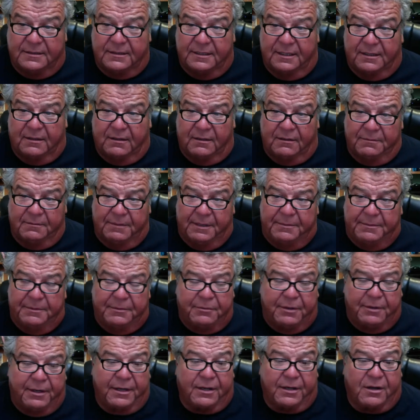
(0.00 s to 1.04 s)
or maybe
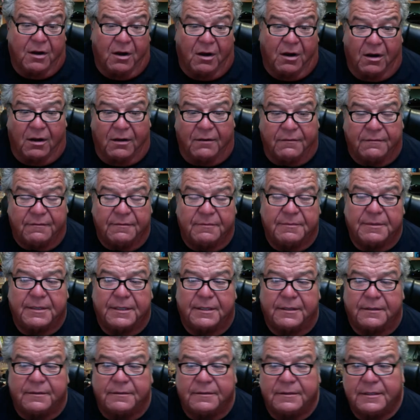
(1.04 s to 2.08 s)
rent a car from
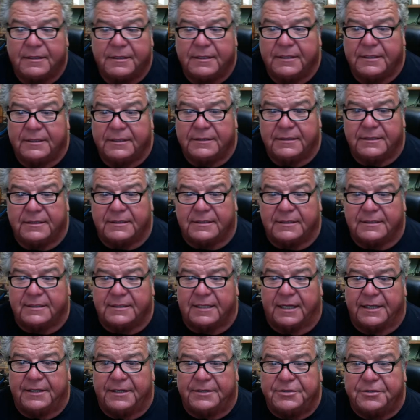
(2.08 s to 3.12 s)
there, just because
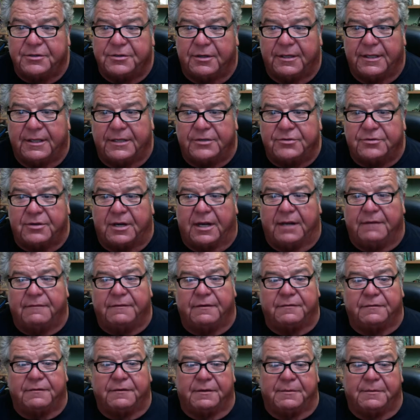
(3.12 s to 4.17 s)
I enjoy the drive
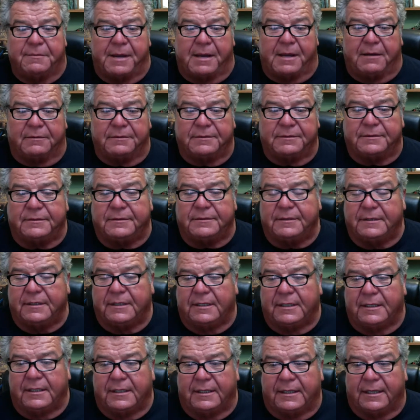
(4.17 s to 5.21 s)
over the mountain
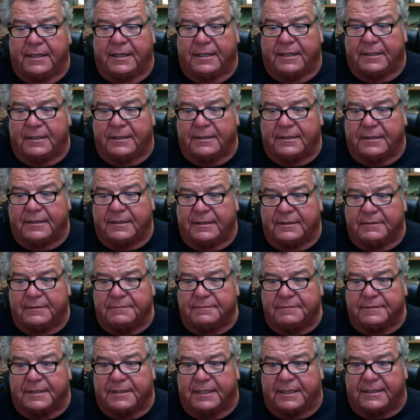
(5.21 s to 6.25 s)
and
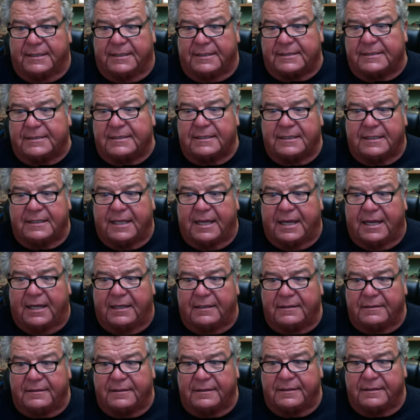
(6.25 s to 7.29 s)
like to see
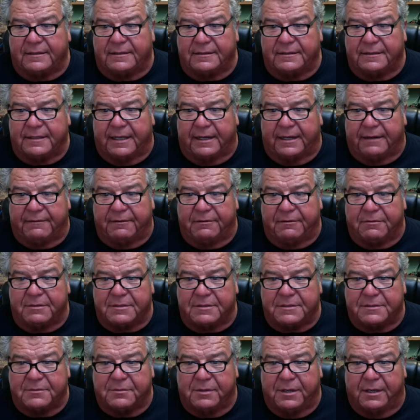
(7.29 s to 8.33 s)
that and do that every
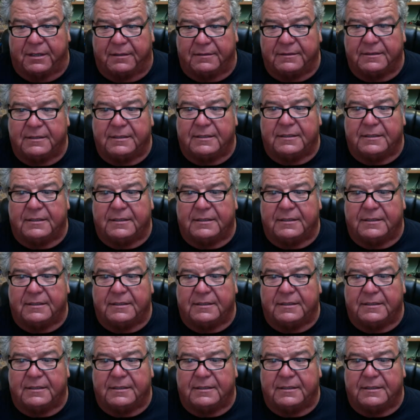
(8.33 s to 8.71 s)
once in a while.